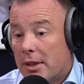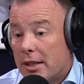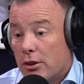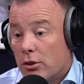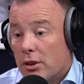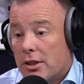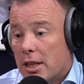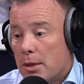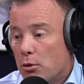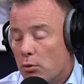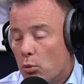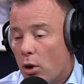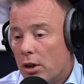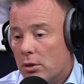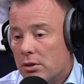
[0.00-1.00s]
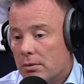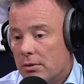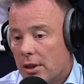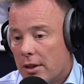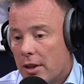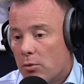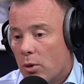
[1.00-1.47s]
And he's got a team who've
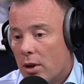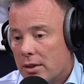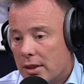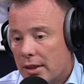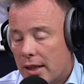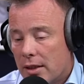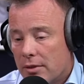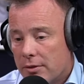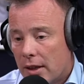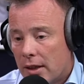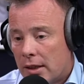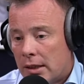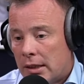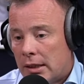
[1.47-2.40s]
they've worked together for